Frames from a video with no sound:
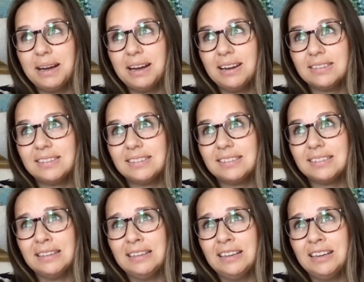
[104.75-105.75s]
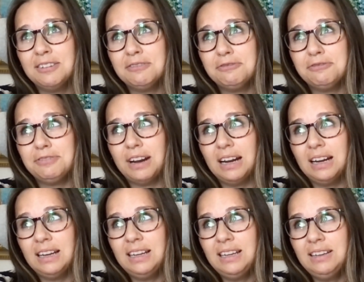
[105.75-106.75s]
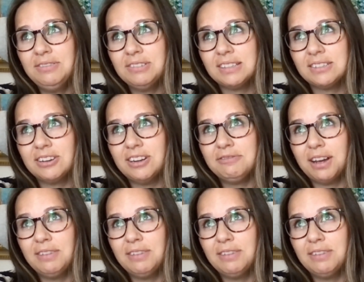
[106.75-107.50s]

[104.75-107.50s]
past 5, is this right?